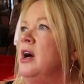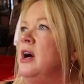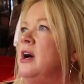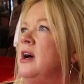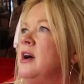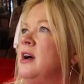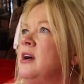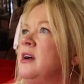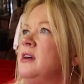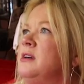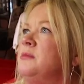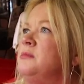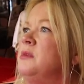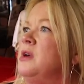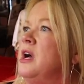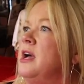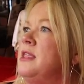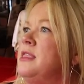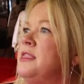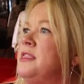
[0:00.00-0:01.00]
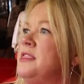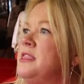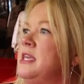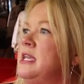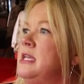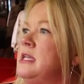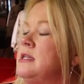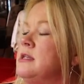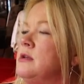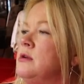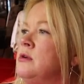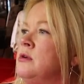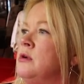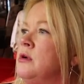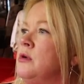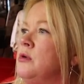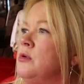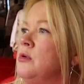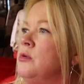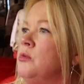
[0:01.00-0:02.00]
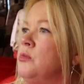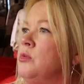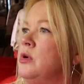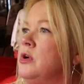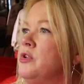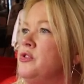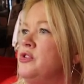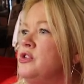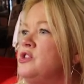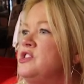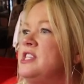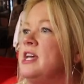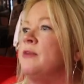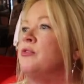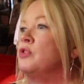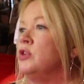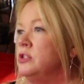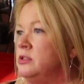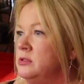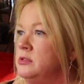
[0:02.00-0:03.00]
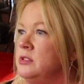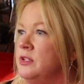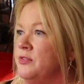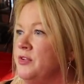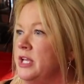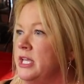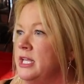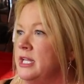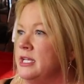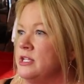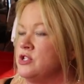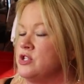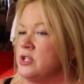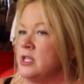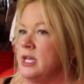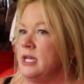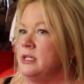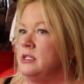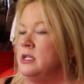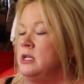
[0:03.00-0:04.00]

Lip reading: I think, there's several, if I can answer that.